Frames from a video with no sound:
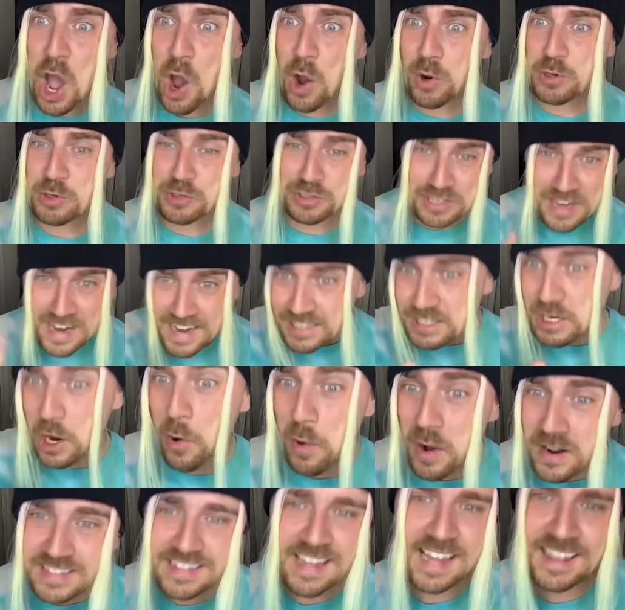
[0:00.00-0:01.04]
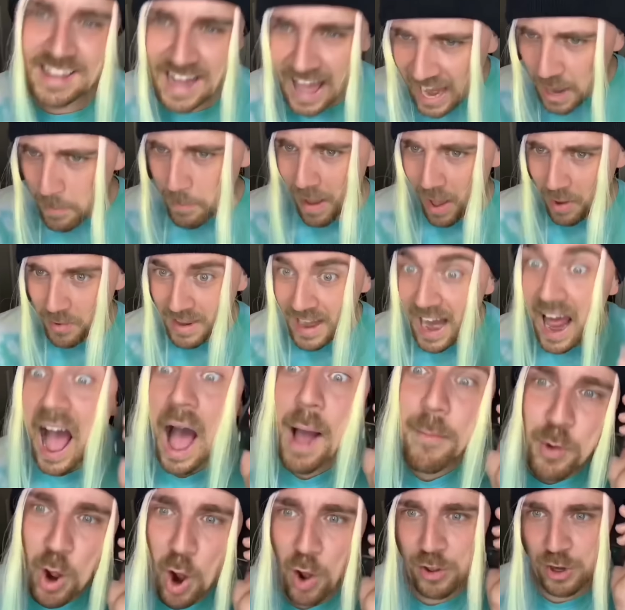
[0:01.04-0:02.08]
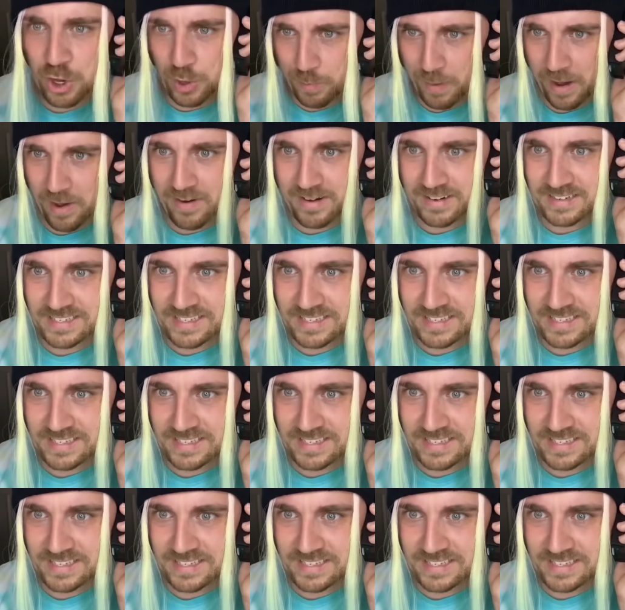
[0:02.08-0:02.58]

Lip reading: you sneak donuts, then lie about it? I'm calling your parents.